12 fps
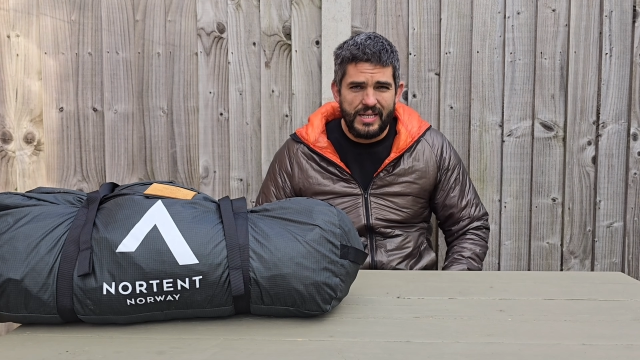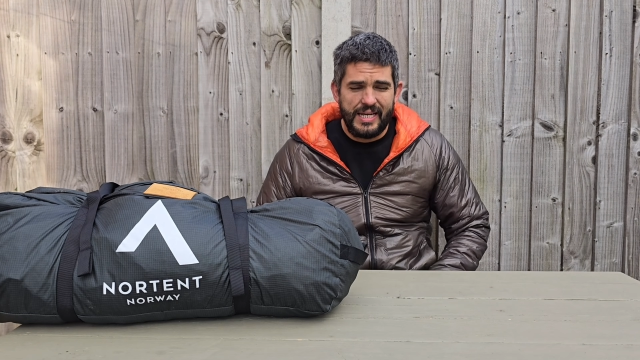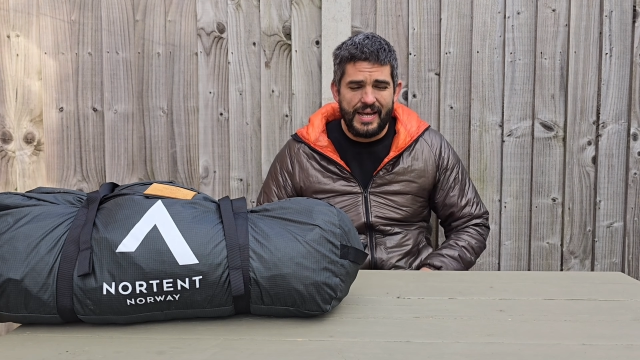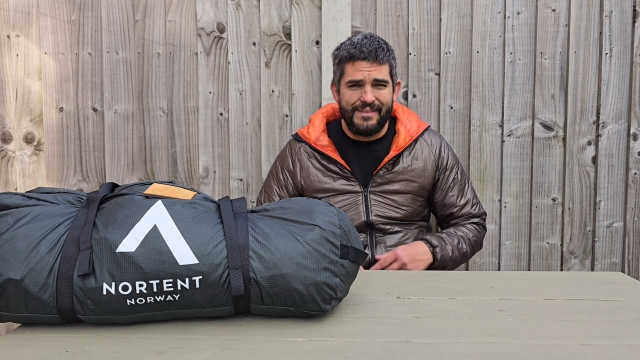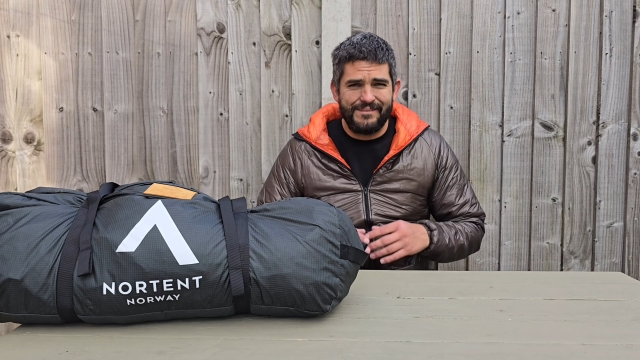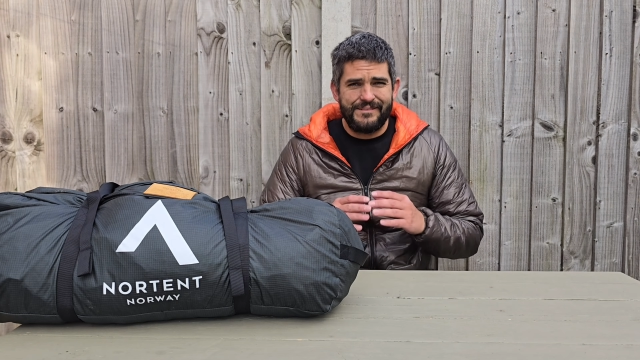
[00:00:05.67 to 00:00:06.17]

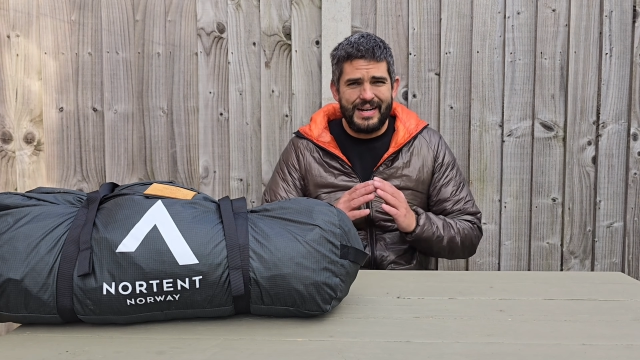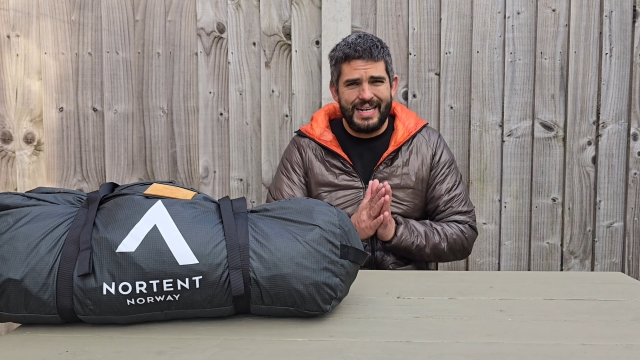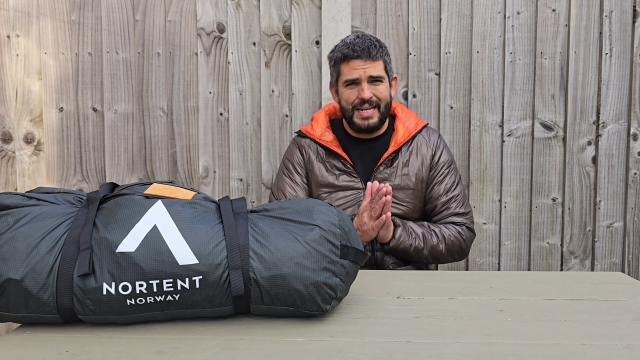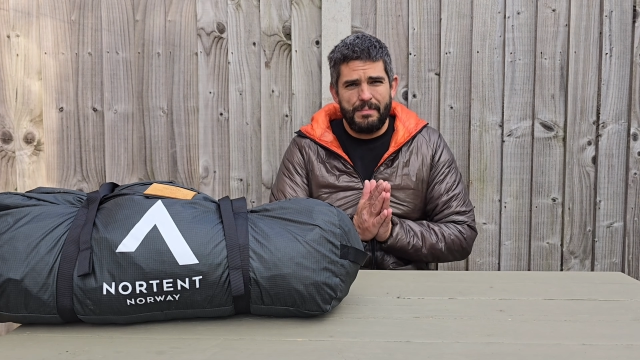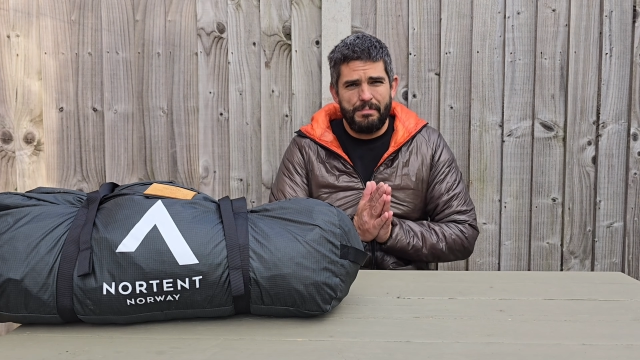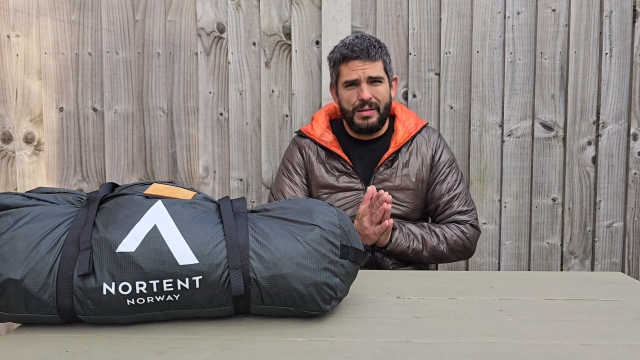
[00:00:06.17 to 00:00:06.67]
the
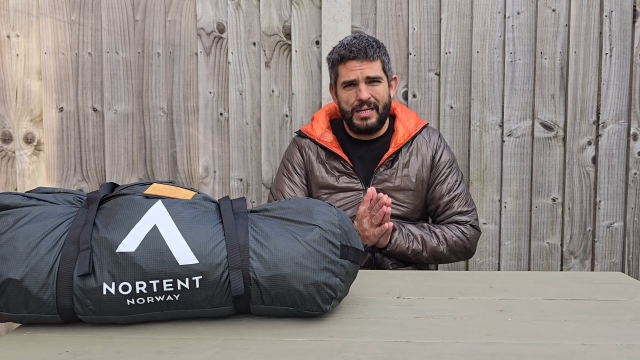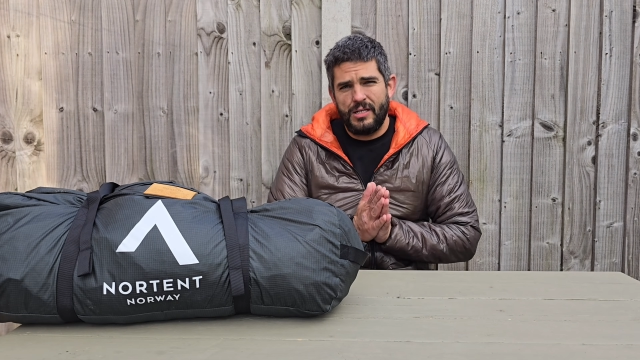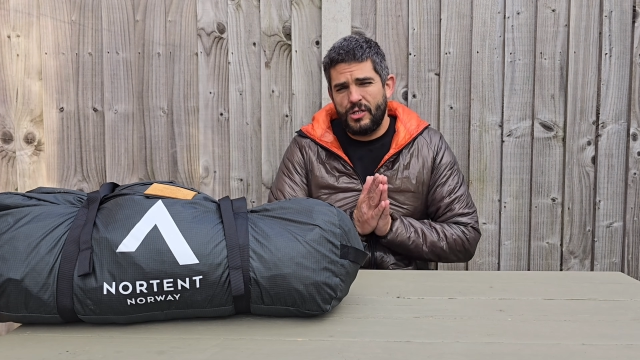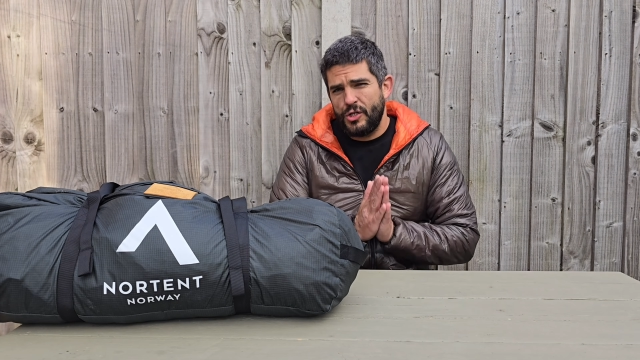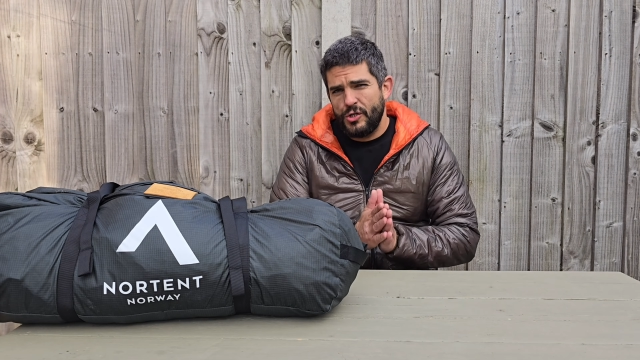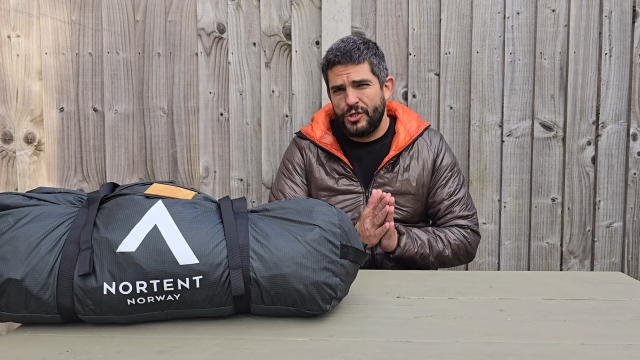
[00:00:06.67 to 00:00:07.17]
Valley and Peak
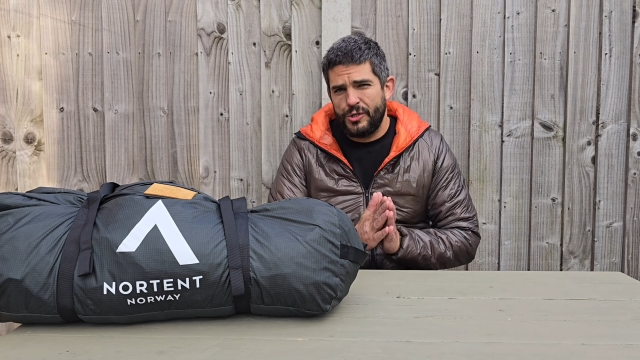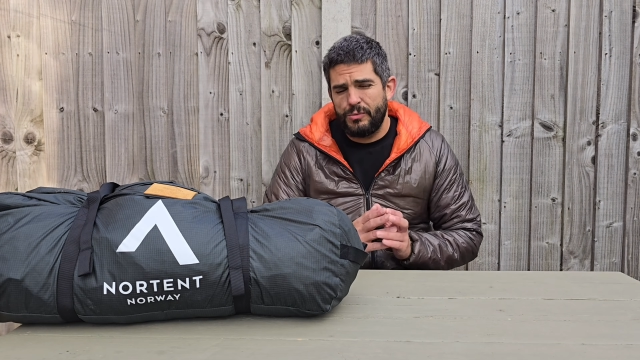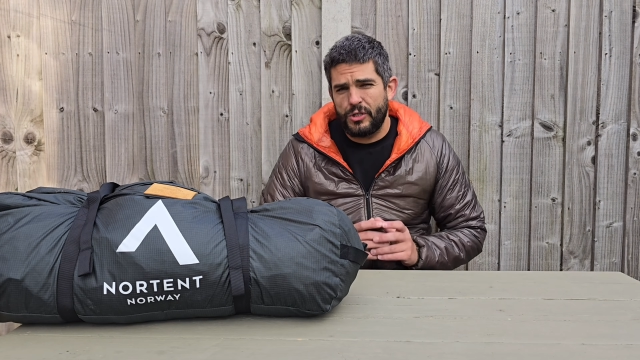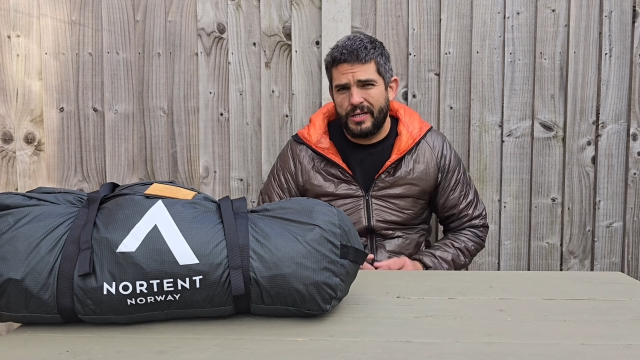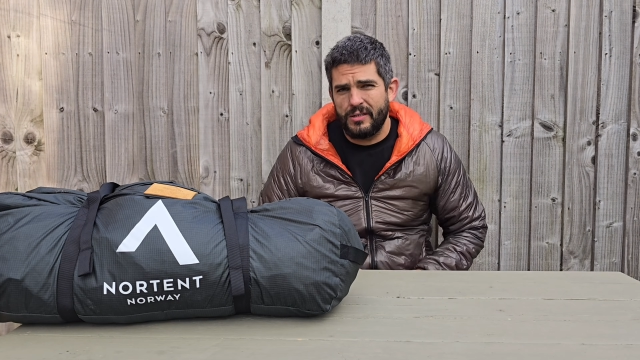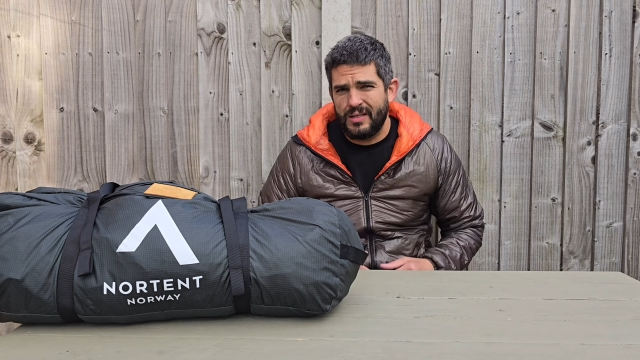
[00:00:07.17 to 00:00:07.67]
YouTube
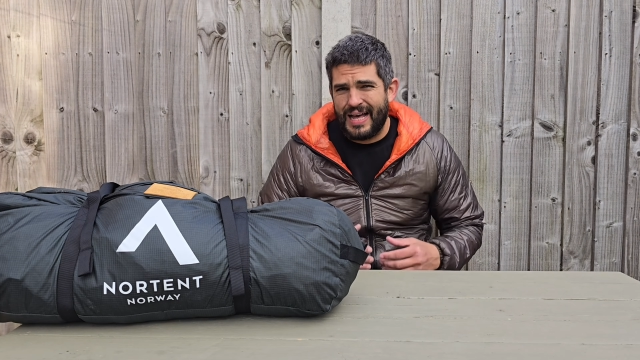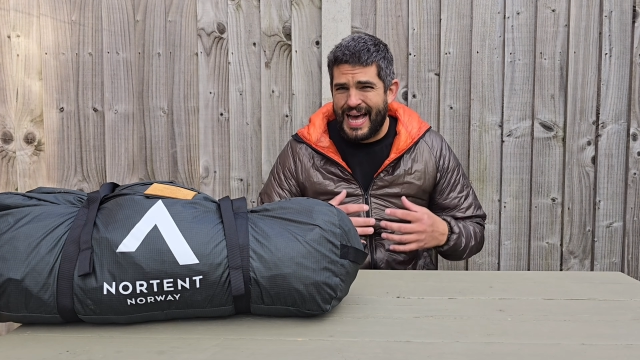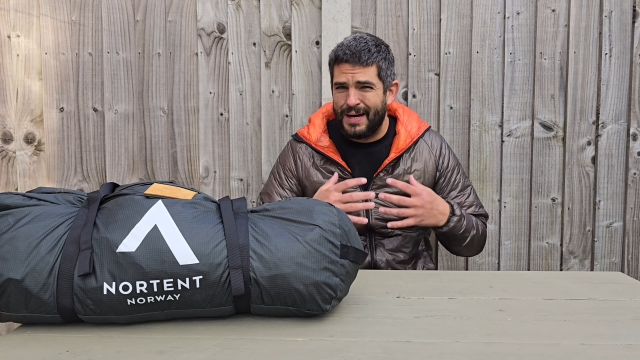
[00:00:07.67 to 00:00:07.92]
channel.